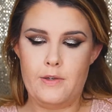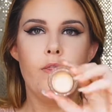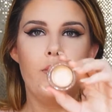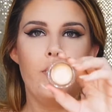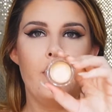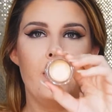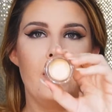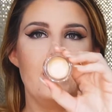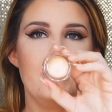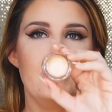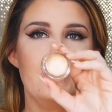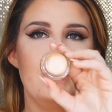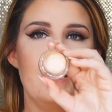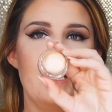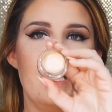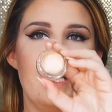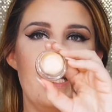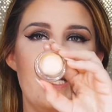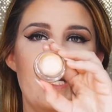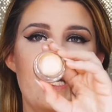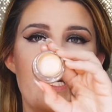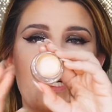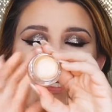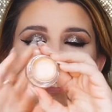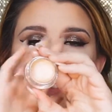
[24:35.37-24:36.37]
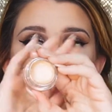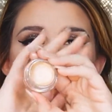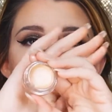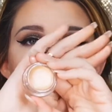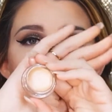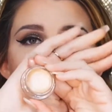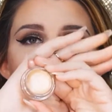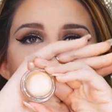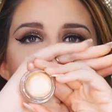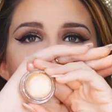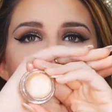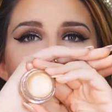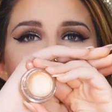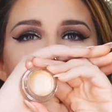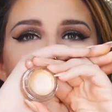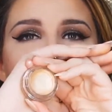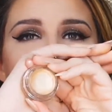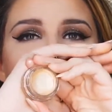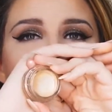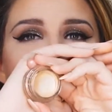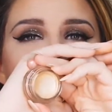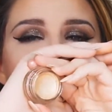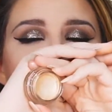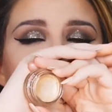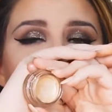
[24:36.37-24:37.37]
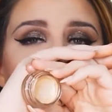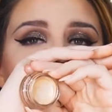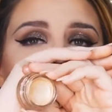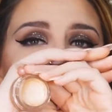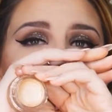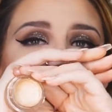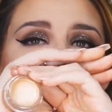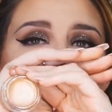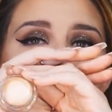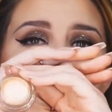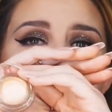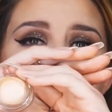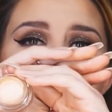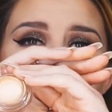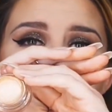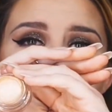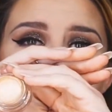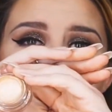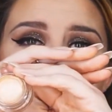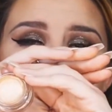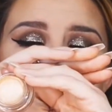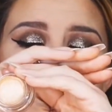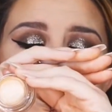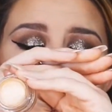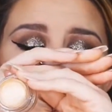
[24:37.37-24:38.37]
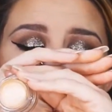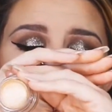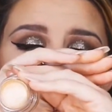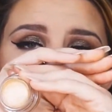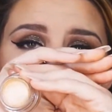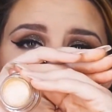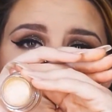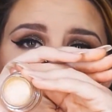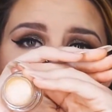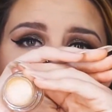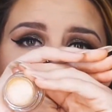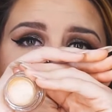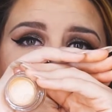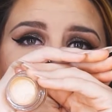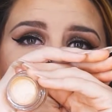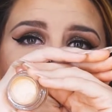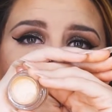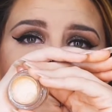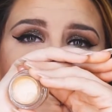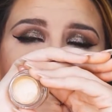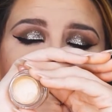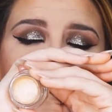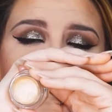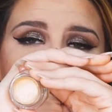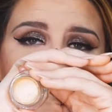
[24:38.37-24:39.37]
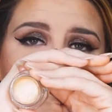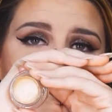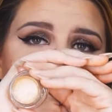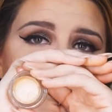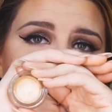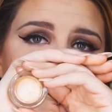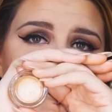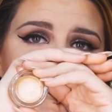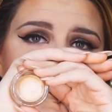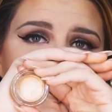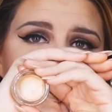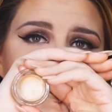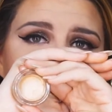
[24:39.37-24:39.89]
This is usually an eyeshadow base.